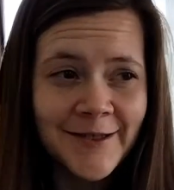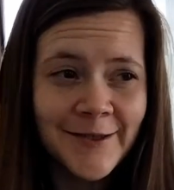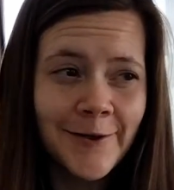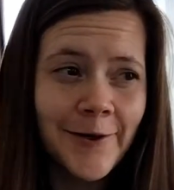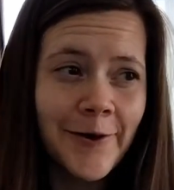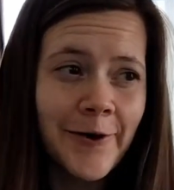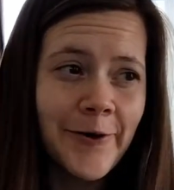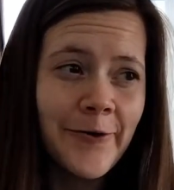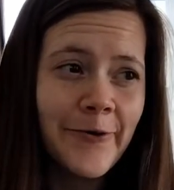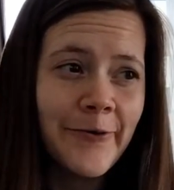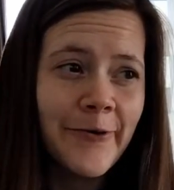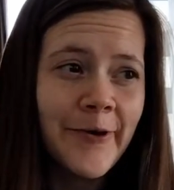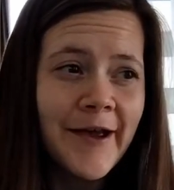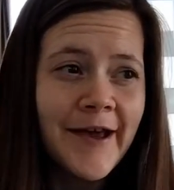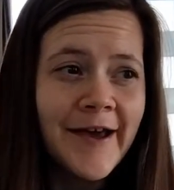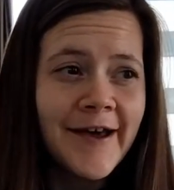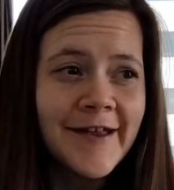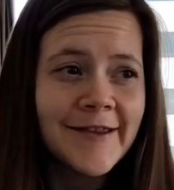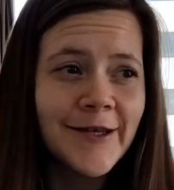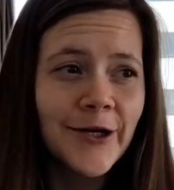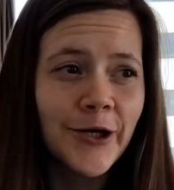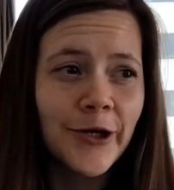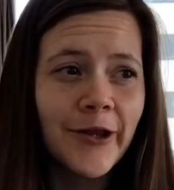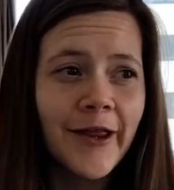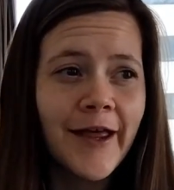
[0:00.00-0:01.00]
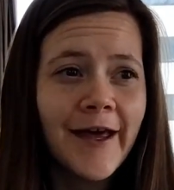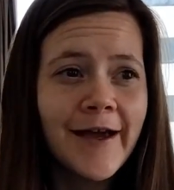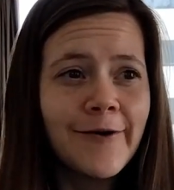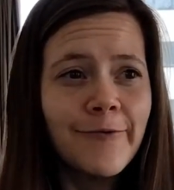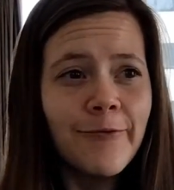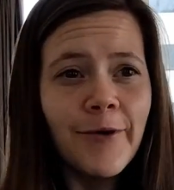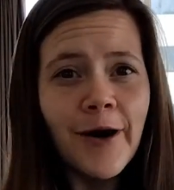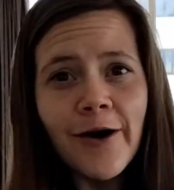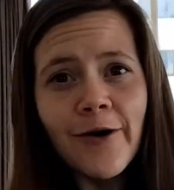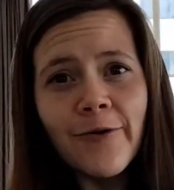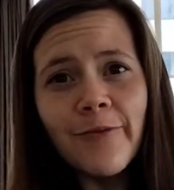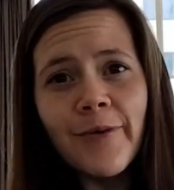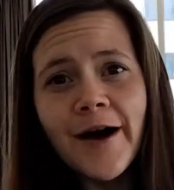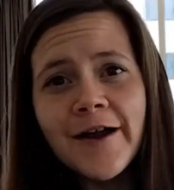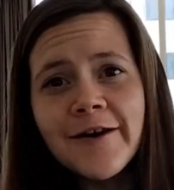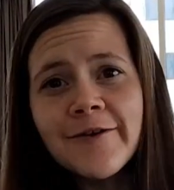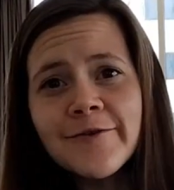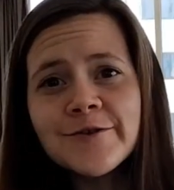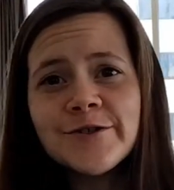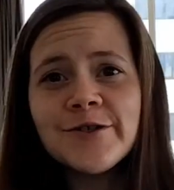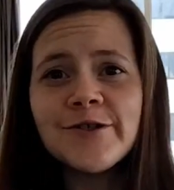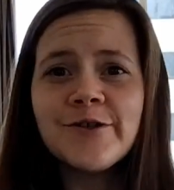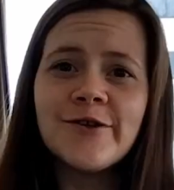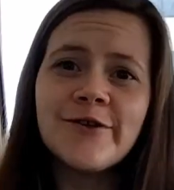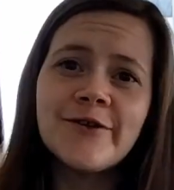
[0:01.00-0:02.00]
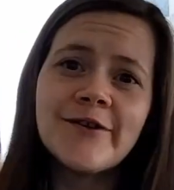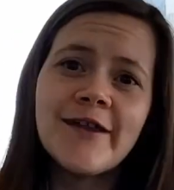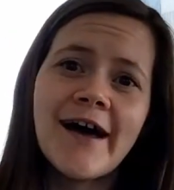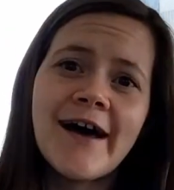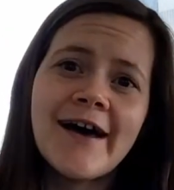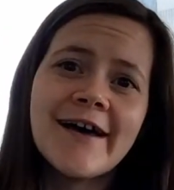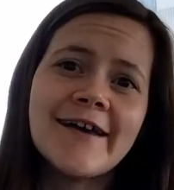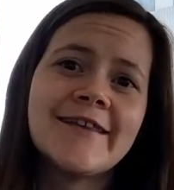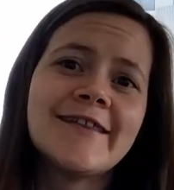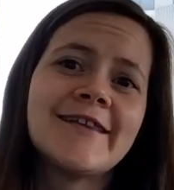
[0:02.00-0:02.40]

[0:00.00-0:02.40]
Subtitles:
so they're like, well, why don't you do that?